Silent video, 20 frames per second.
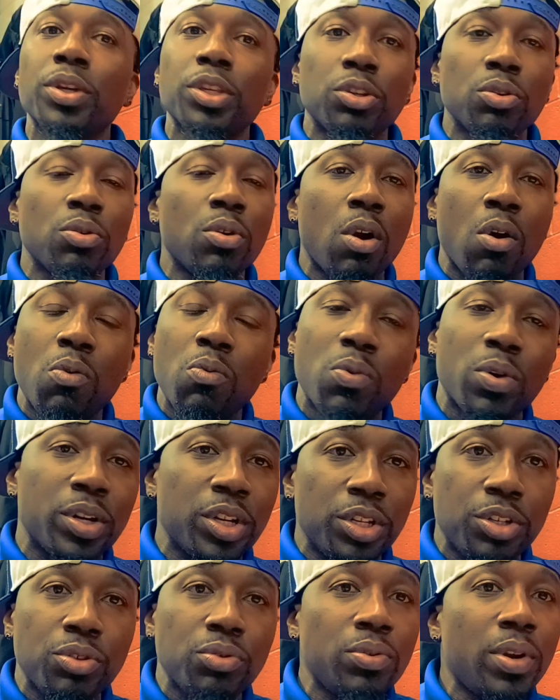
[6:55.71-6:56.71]
And you don't want
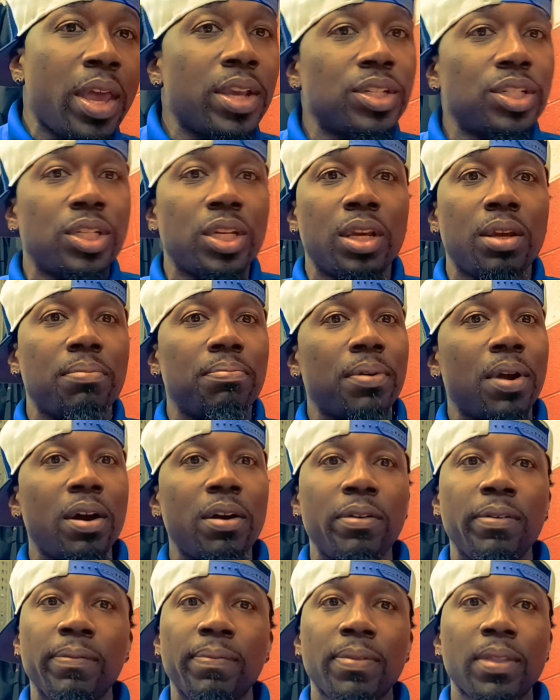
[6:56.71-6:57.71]
to do that shit,
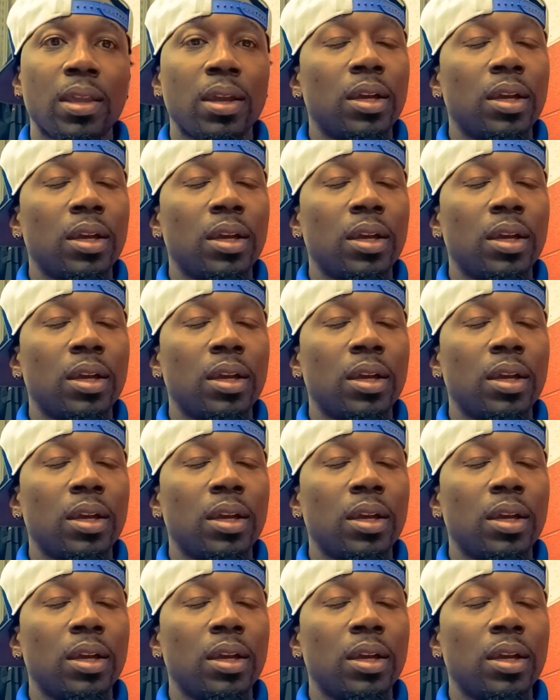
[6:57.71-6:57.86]
bro.